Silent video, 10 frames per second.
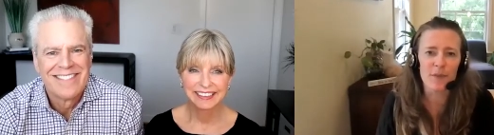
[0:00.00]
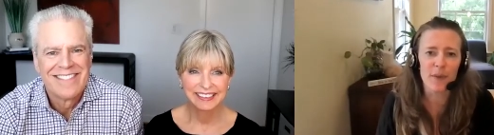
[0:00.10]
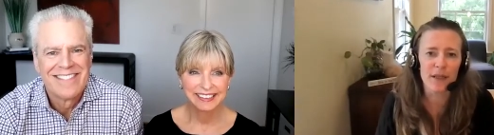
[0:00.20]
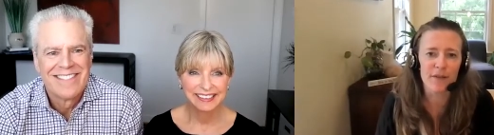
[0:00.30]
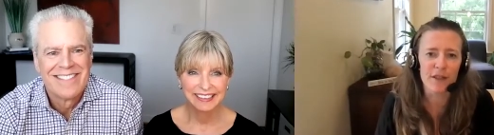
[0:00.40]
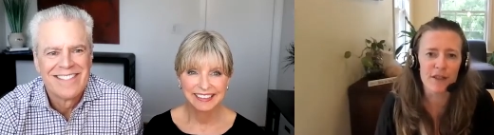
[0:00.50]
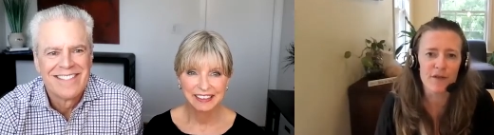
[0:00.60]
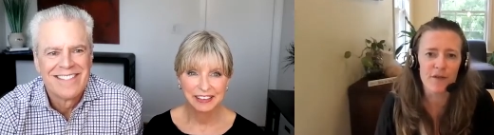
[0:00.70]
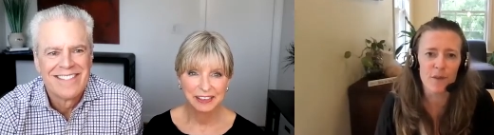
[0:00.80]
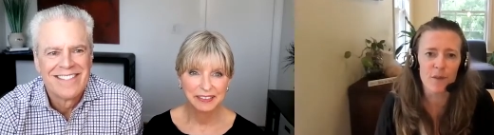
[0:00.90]
Speaker 1: benefits
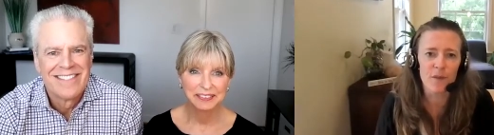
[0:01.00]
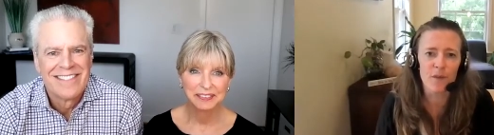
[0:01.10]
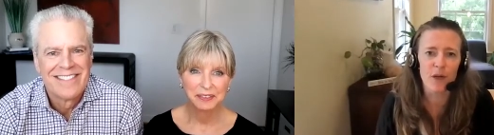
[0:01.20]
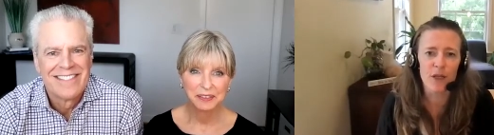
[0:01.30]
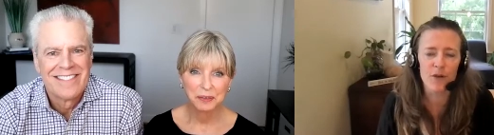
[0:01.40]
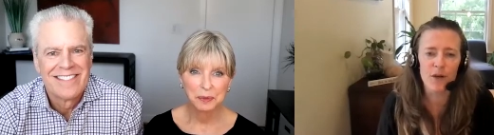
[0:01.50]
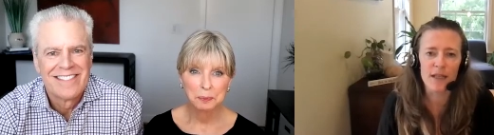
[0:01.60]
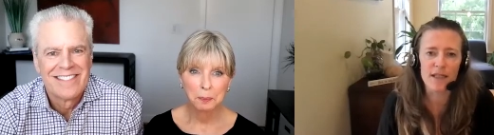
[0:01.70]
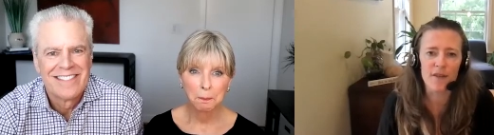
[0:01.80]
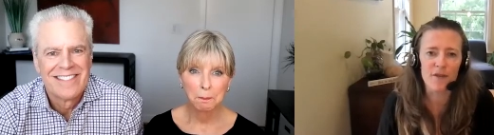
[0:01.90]
from what you
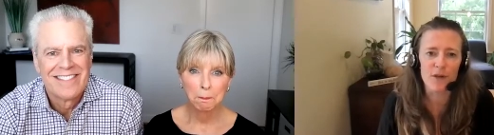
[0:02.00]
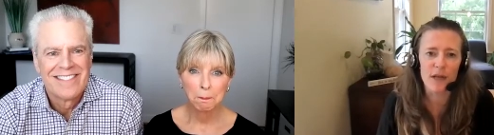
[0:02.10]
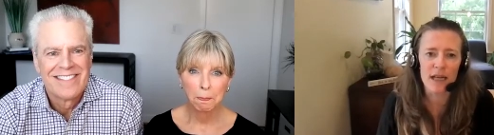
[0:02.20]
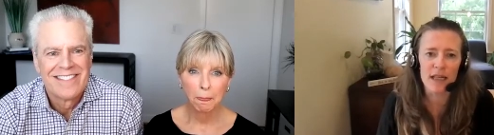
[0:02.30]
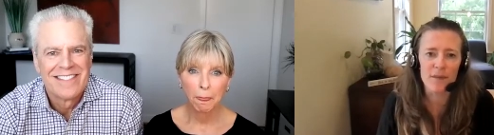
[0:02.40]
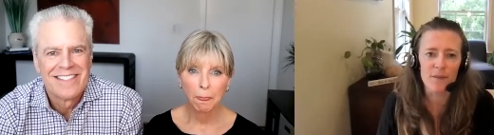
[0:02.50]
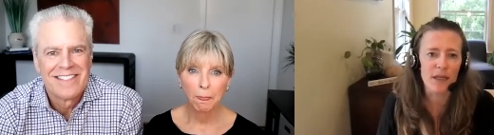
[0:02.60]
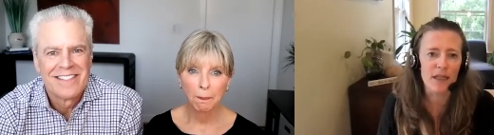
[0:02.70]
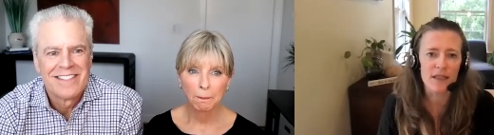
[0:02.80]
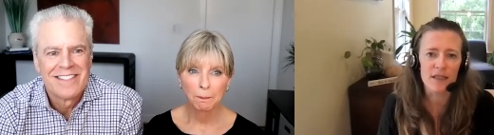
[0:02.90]
guys have created
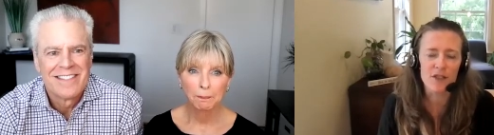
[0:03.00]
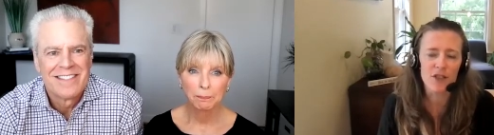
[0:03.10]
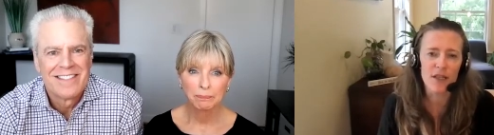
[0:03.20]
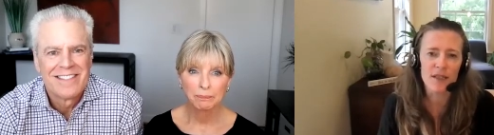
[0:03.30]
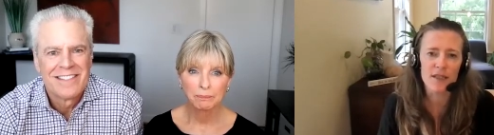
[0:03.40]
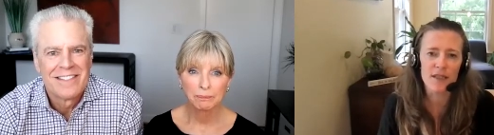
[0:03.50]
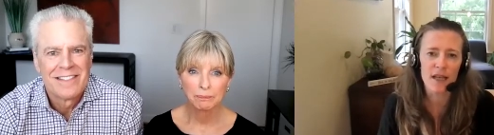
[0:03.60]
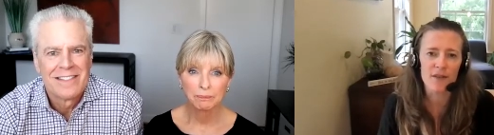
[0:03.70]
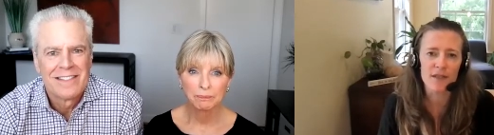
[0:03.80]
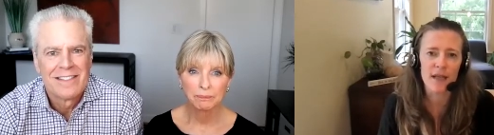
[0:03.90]
because it just
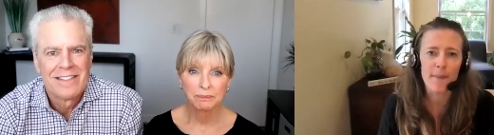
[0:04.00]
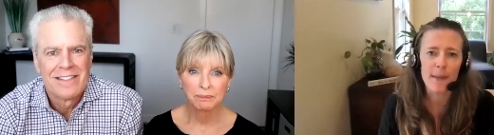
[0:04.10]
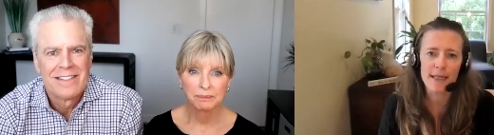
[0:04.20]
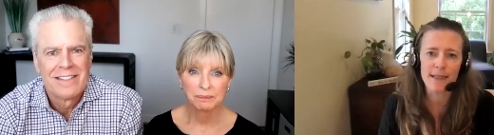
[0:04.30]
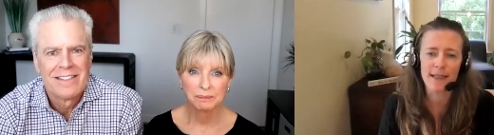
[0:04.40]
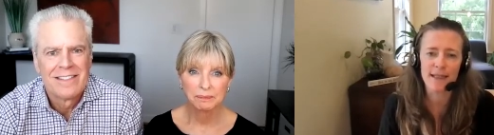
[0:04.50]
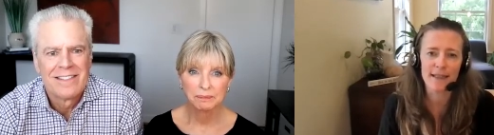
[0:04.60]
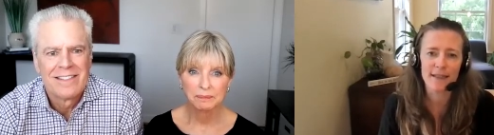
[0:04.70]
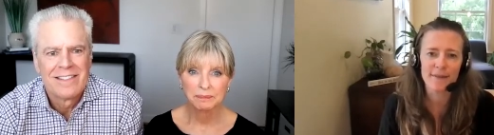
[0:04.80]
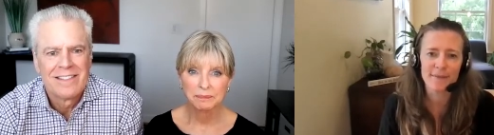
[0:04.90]
sounds amazing.
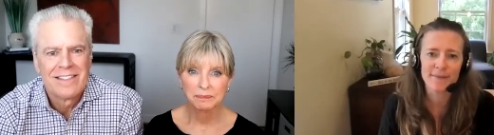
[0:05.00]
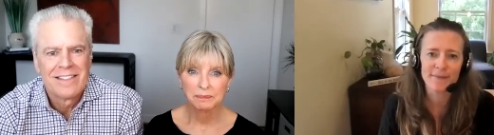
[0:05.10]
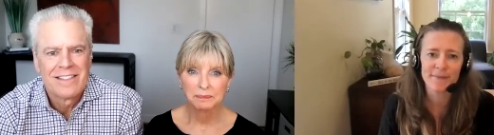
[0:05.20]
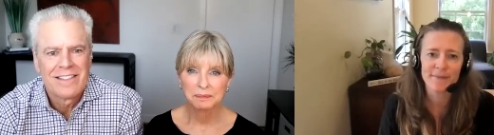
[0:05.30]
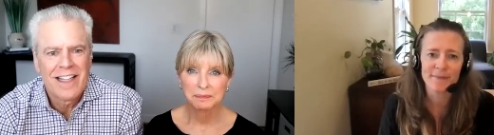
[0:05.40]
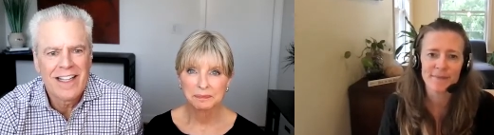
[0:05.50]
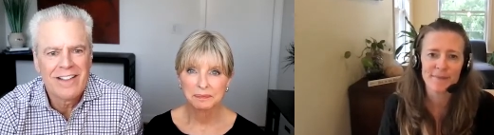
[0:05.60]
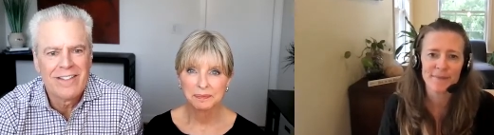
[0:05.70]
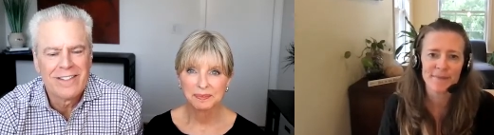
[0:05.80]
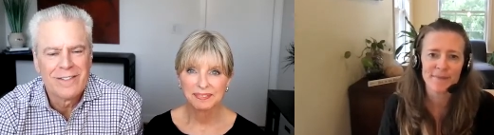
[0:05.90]
Thank
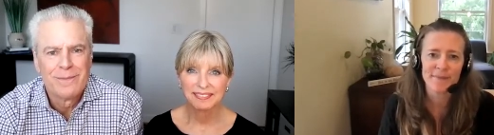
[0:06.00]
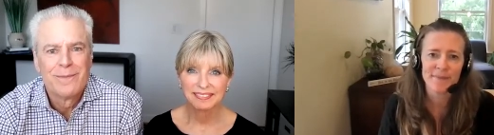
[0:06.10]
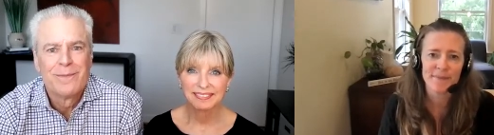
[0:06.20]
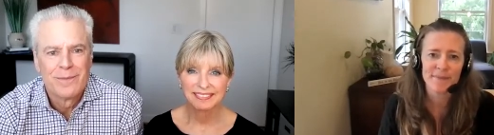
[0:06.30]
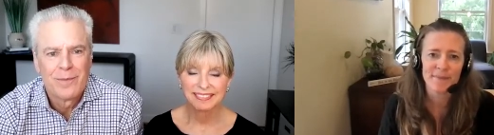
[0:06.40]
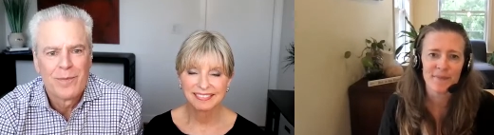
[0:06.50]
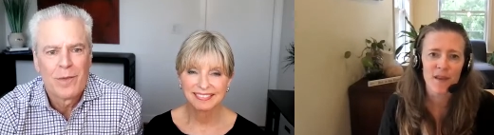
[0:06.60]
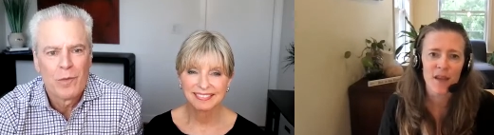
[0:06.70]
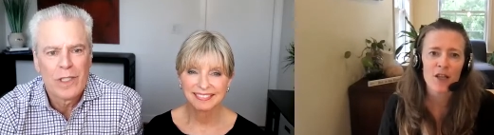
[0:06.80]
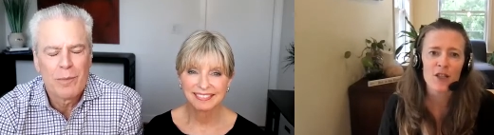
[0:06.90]
Speaker 2: you.
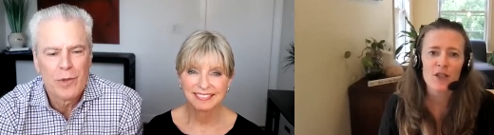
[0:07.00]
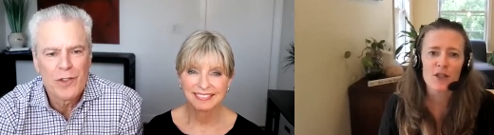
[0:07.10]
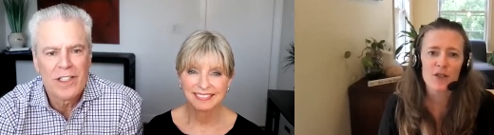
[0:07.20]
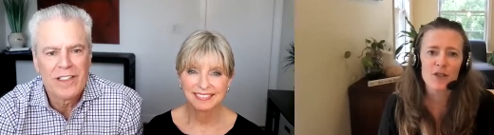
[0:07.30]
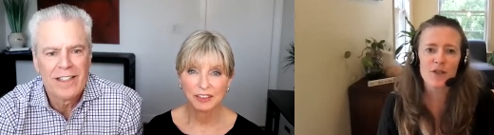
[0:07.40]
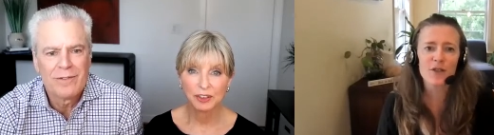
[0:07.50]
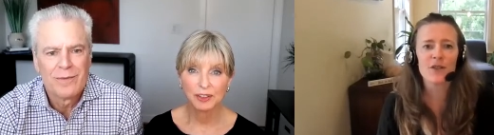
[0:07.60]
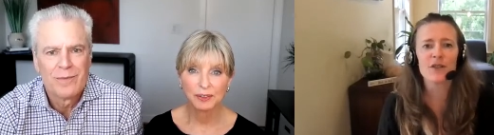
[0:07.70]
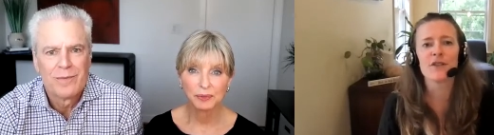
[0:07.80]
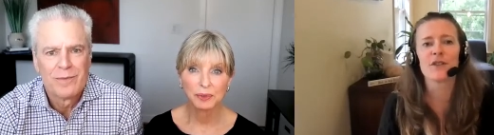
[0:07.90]
Really appreciate that.
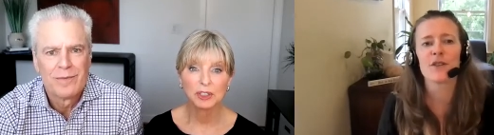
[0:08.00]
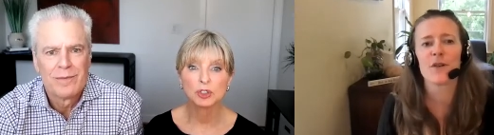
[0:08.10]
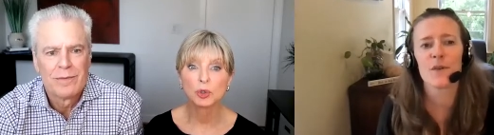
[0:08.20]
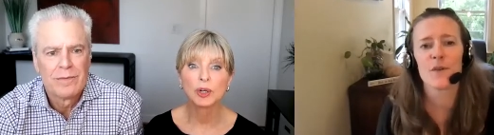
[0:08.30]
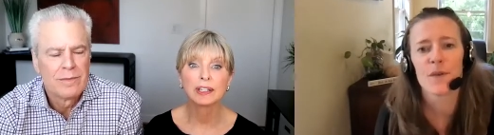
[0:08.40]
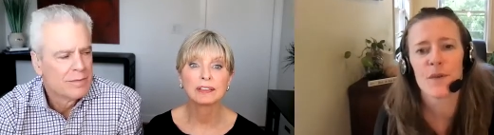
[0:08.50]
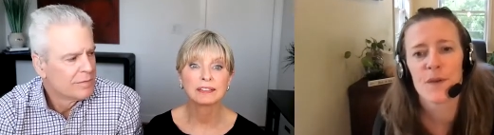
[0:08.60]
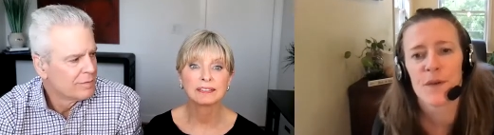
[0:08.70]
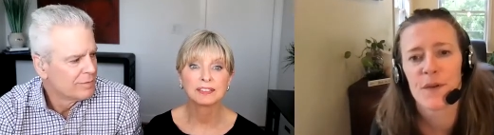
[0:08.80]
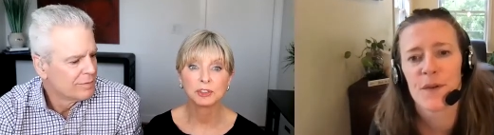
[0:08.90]
Speaker 1: We enjoy so,
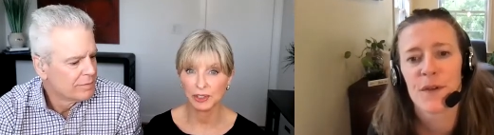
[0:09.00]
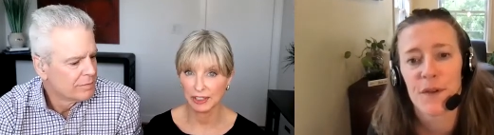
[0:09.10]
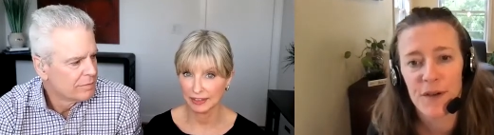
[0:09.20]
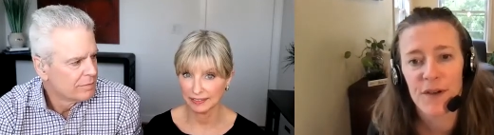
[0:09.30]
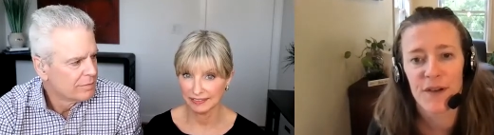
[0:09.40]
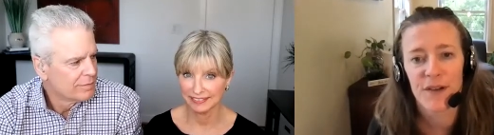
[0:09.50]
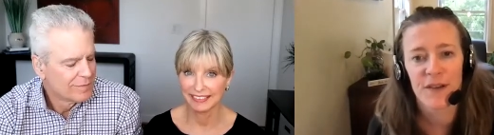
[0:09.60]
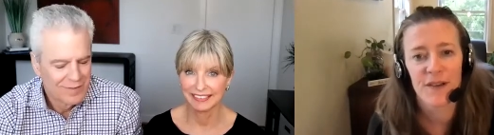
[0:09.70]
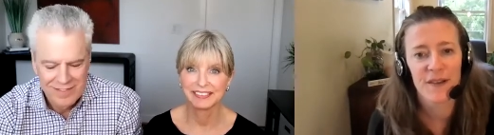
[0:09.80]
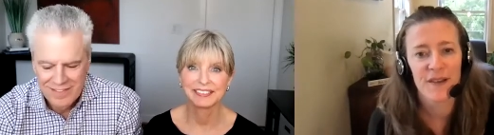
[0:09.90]
doing it.
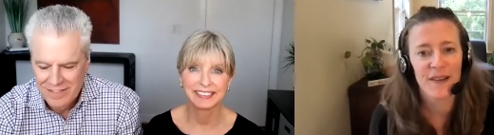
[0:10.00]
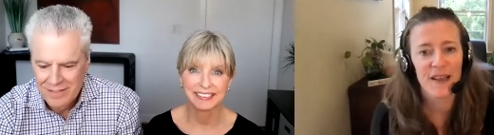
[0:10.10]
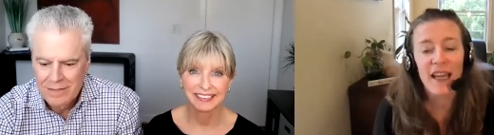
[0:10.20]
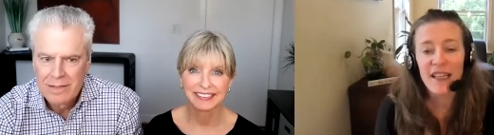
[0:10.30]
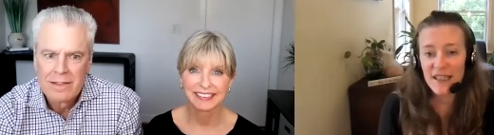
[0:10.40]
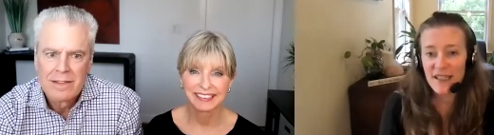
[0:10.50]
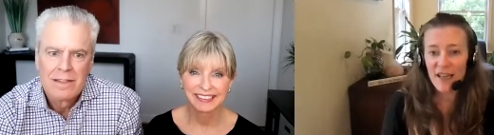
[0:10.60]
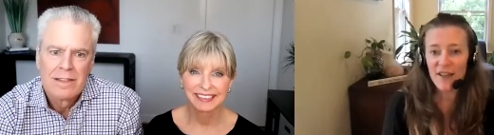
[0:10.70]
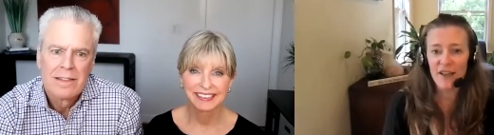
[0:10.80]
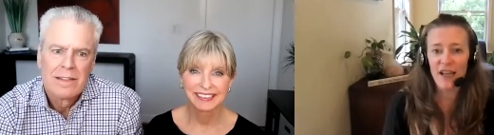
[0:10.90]
I can
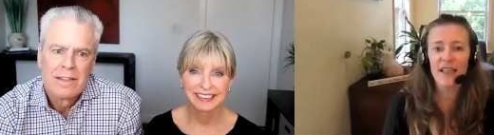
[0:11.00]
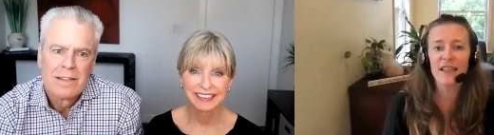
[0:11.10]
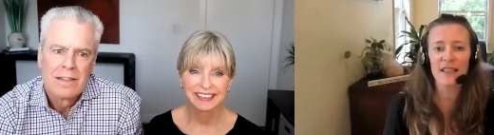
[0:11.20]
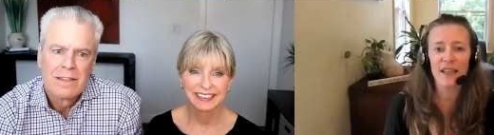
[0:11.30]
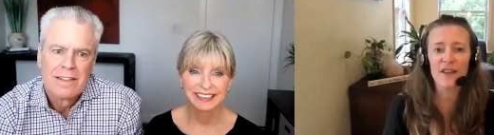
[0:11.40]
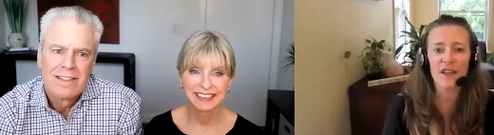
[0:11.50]
tell. I can tell